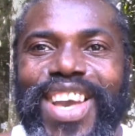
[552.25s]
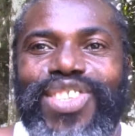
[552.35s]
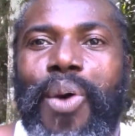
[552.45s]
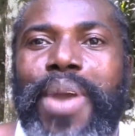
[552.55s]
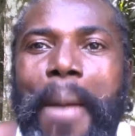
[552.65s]

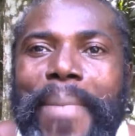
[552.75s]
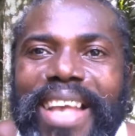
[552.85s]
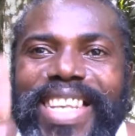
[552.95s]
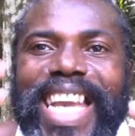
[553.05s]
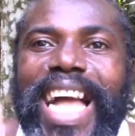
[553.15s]
So we are
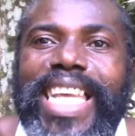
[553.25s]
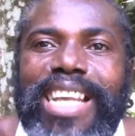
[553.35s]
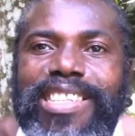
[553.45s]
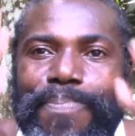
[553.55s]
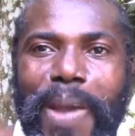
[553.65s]
basically
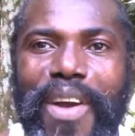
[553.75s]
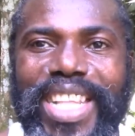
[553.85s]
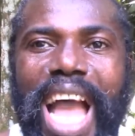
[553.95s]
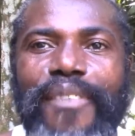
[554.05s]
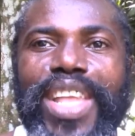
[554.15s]
a
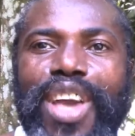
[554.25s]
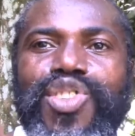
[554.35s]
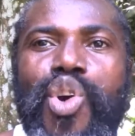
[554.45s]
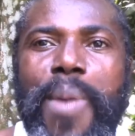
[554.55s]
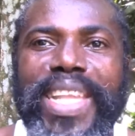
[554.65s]
spirit having a
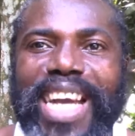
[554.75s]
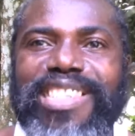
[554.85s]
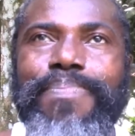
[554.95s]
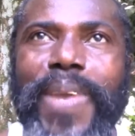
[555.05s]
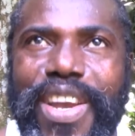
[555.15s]
human
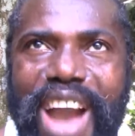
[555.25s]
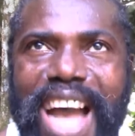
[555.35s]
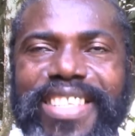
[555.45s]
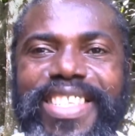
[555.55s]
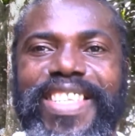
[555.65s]

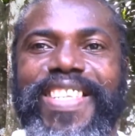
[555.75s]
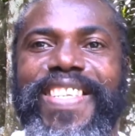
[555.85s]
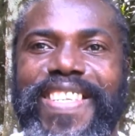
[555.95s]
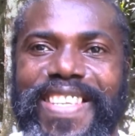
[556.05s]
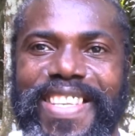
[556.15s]
experience.
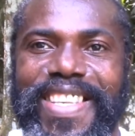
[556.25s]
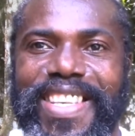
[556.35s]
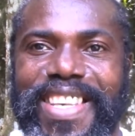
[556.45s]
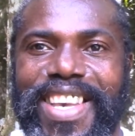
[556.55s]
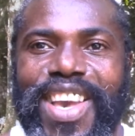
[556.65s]

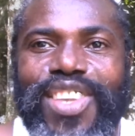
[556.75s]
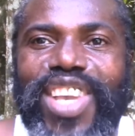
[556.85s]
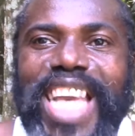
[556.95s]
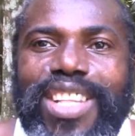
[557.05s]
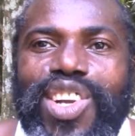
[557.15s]

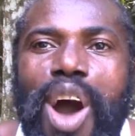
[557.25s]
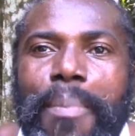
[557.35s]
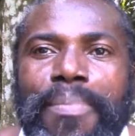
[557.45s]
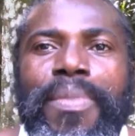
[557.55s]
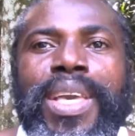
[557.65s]
So you have to
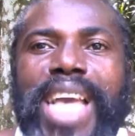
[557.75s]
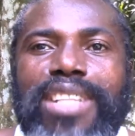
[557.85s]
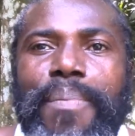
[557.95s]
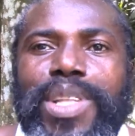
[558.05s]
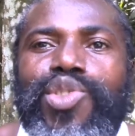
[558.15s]
come, you
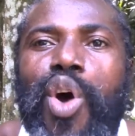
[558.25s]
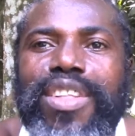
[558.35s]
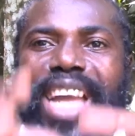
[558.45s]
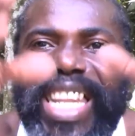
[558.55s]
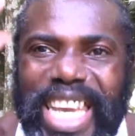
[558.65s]
have to be
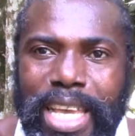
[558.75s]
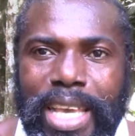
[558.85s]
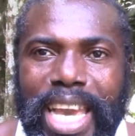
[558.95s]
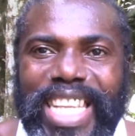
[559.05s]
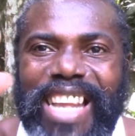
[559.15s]
totally
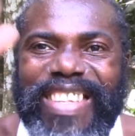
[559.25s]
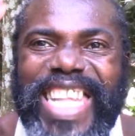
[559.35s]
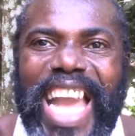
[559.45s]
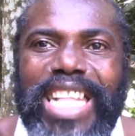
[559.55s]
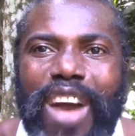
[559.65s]
in a
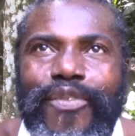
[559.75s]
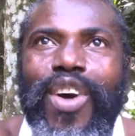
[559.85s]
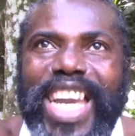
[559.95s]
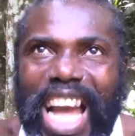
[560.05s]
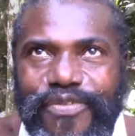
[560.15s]
state of
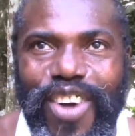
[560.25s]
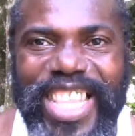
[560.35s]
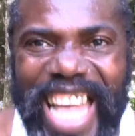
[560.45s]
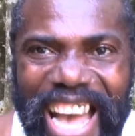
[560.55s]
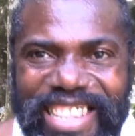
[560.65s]

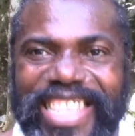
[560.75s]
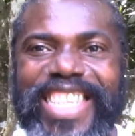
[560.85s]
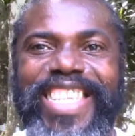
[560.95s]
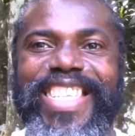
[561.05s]
forgetfulness.